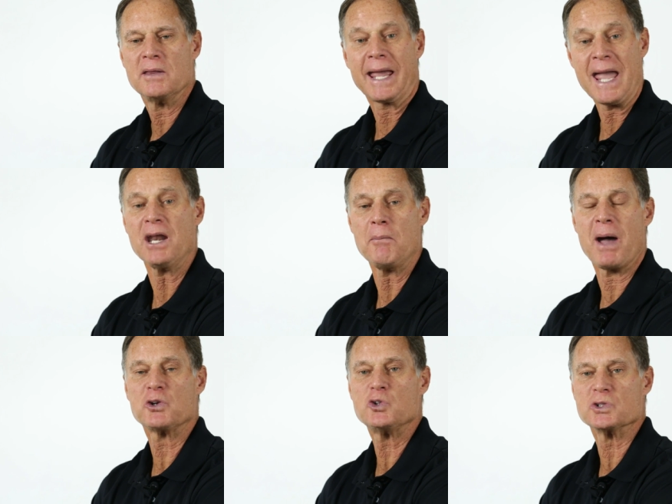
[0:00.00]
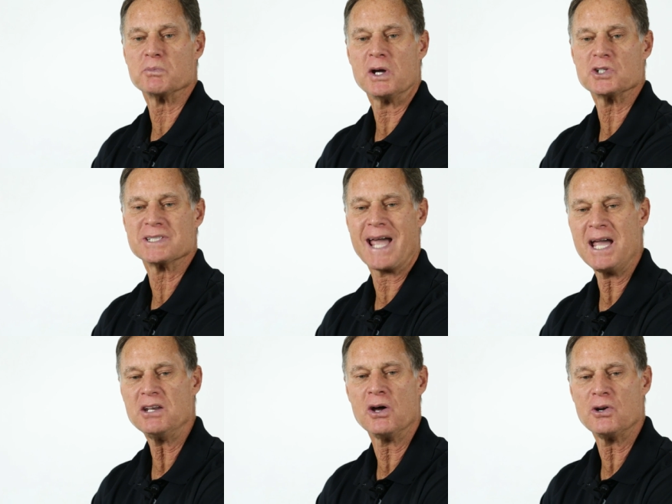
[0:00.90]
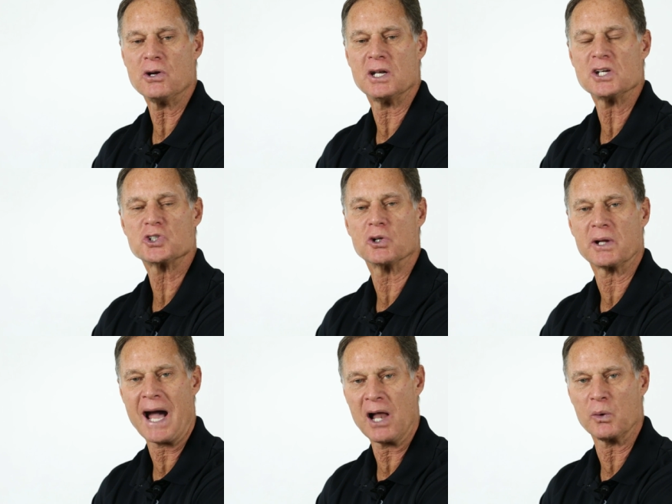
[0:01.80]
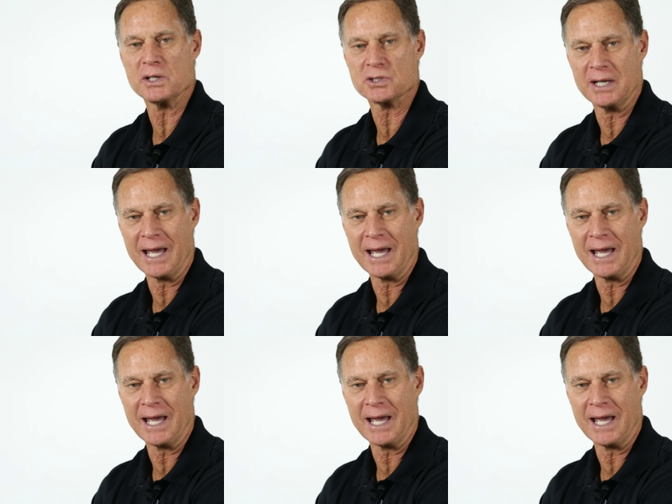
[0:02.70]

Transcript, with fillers: that can amount to as much as 800 additional calories a